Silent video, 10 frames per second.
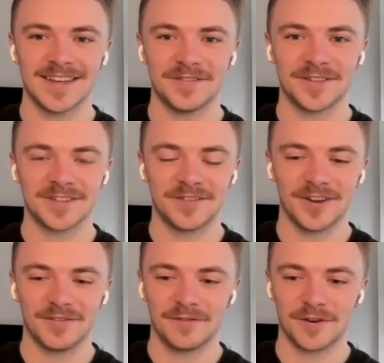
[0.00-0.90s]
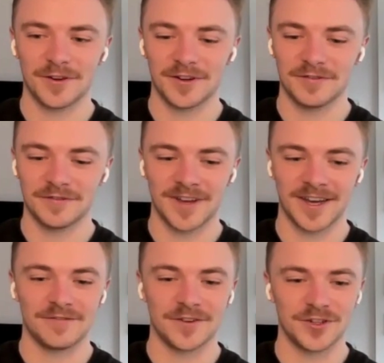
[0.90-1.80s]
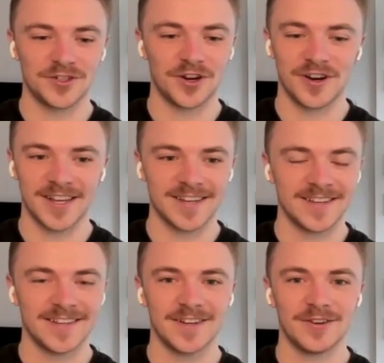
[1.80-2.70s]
give us a run through of kind of your journey,